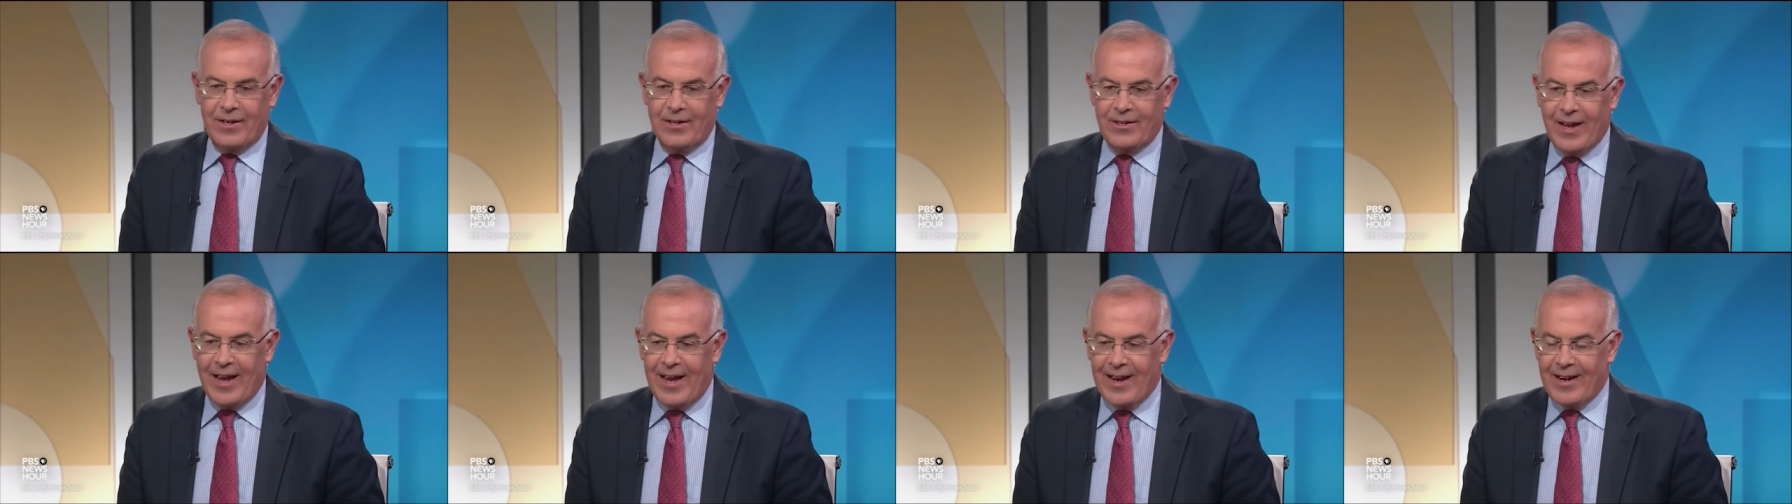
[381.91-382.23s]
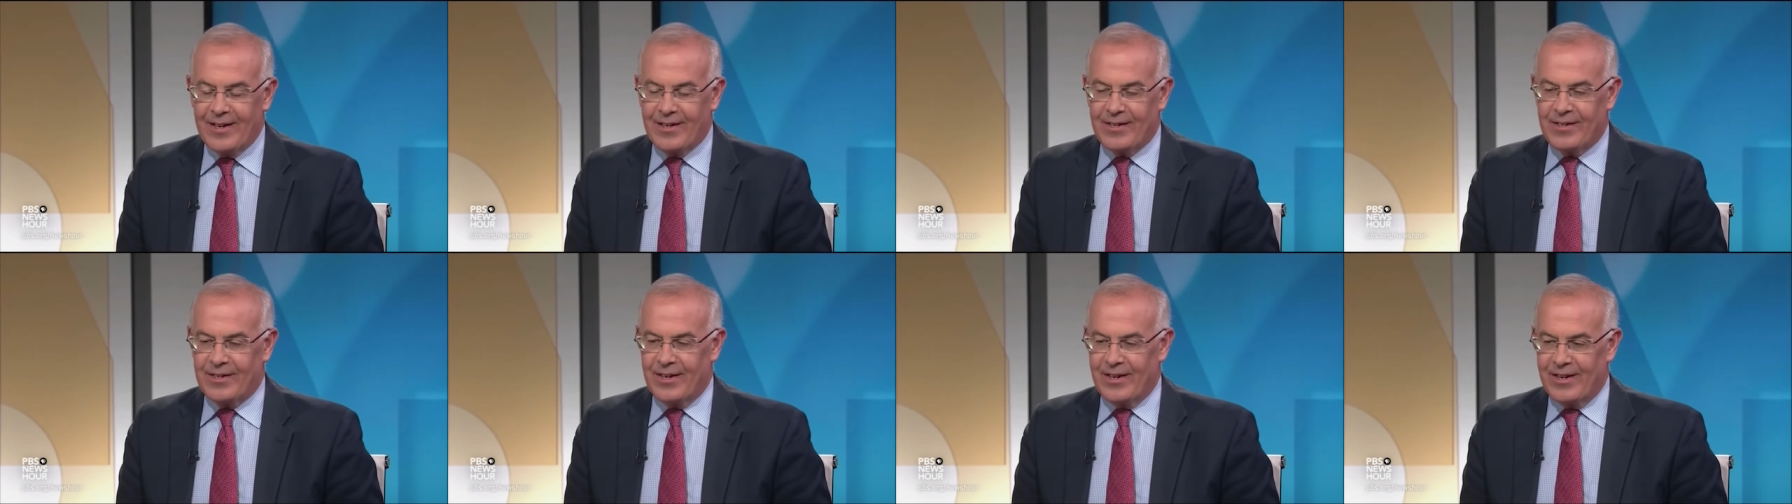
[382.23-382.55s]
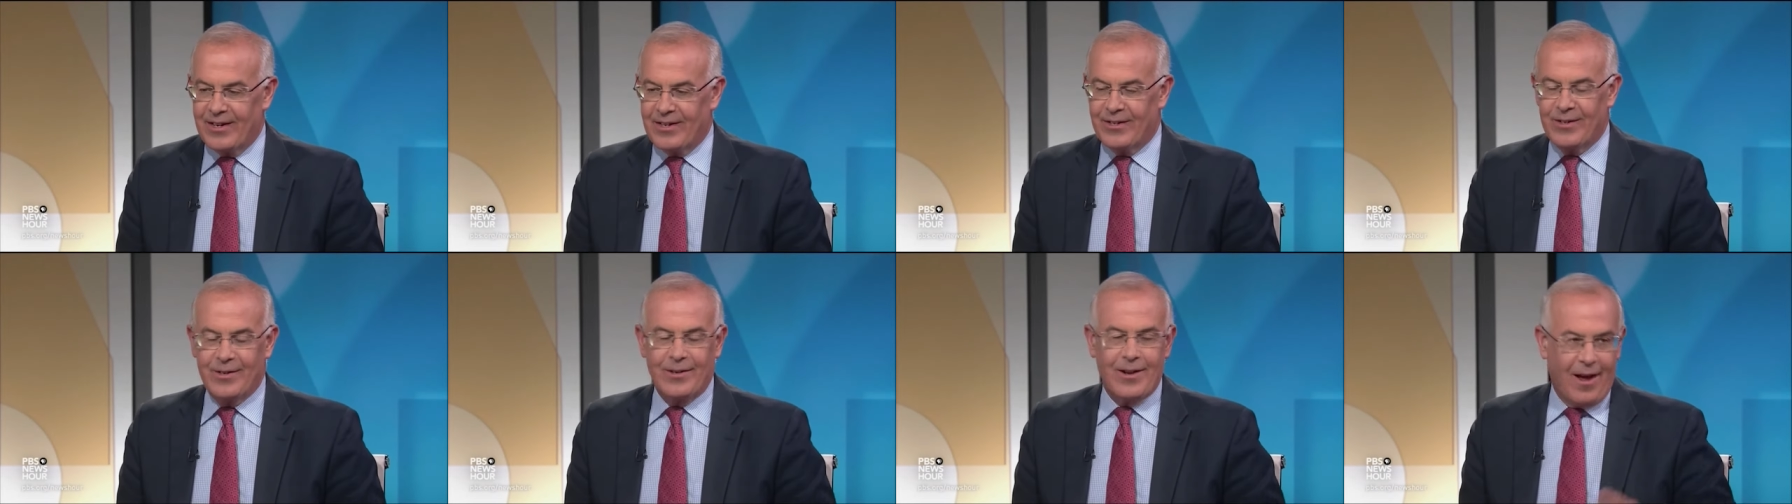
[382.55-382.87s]

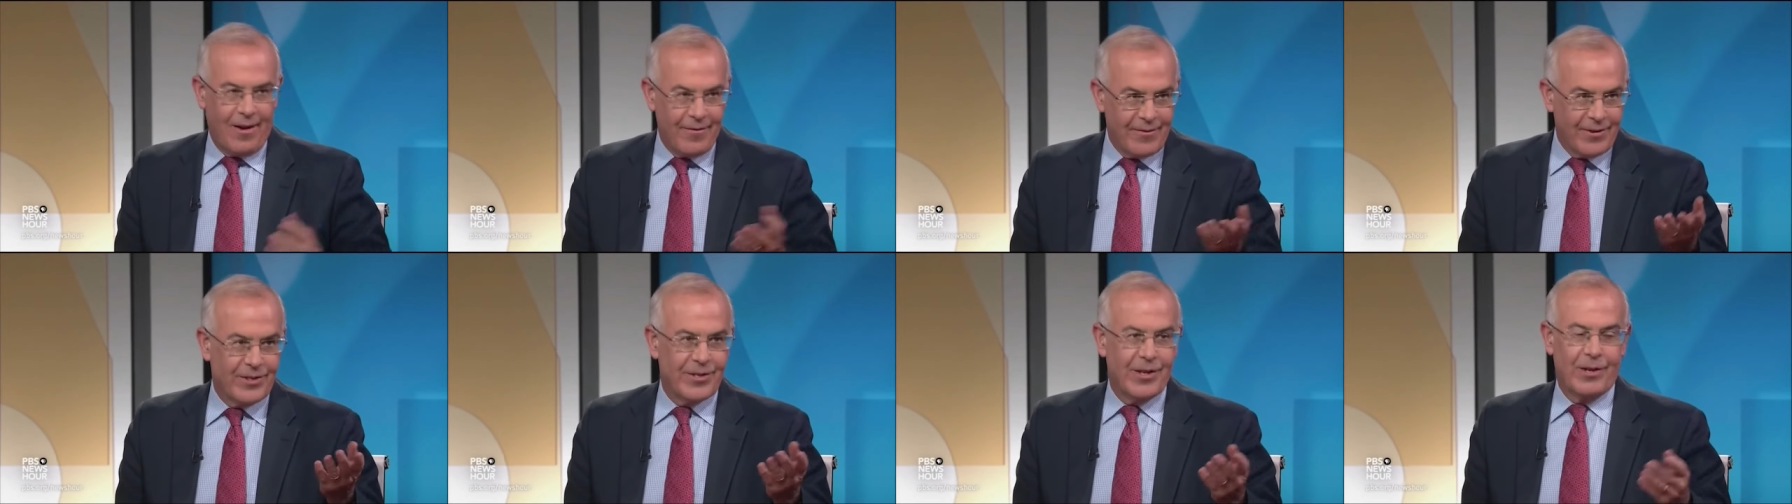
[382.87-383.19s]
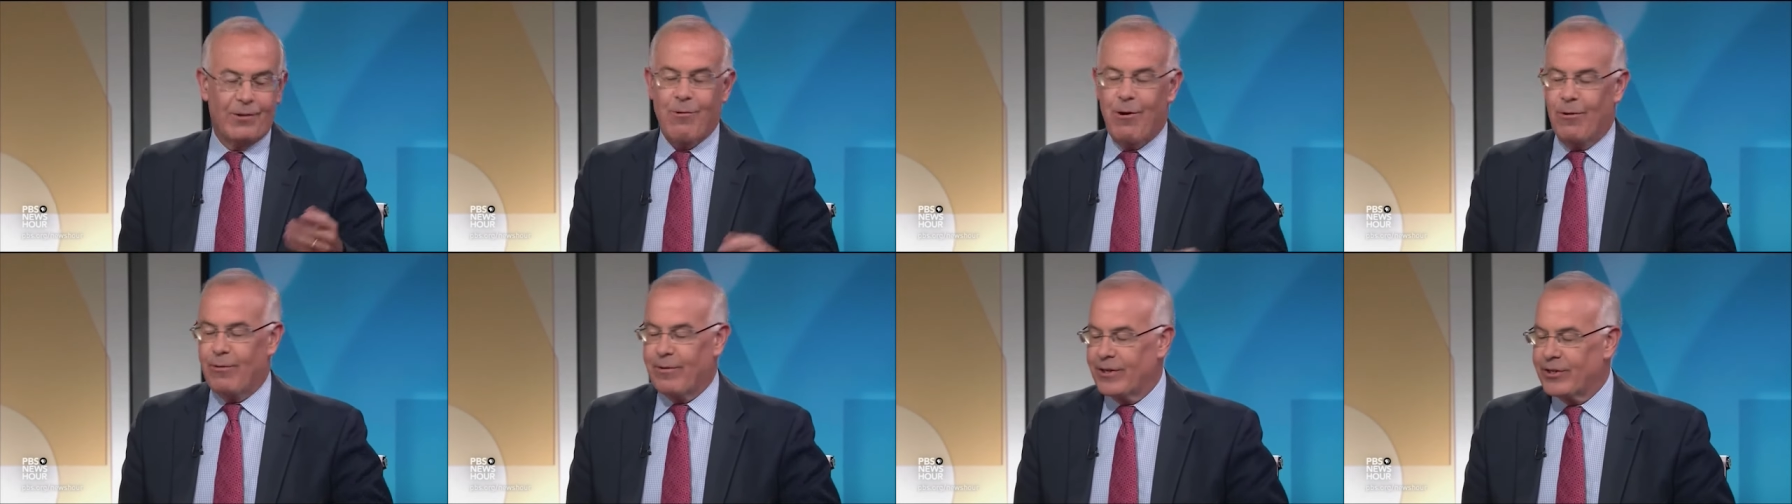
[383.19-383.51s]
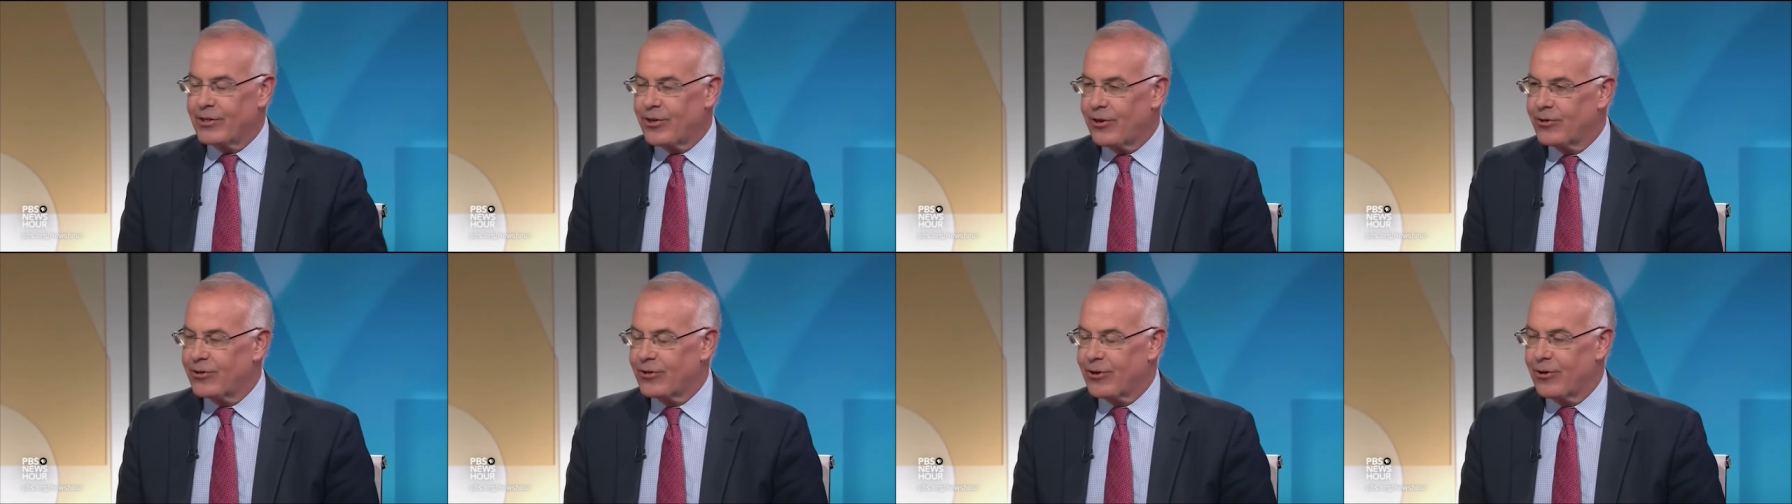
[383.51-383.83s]
DeSantis is obviously
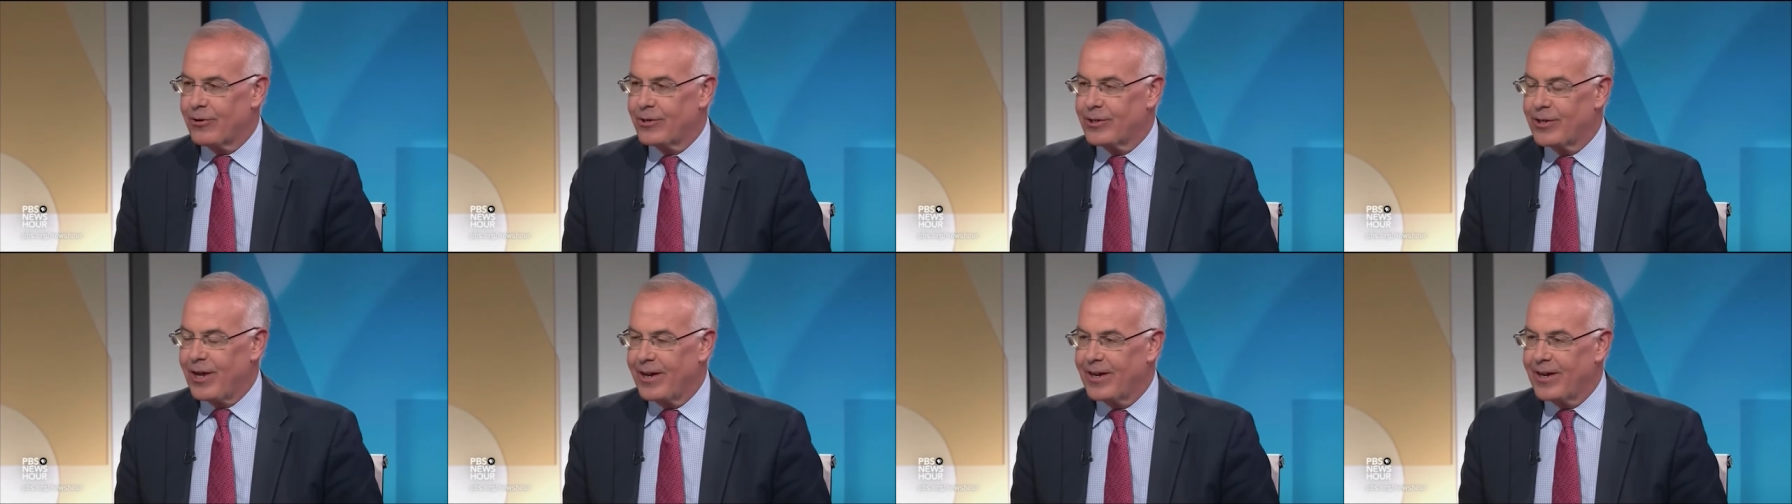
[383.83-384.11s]
quoting Churchill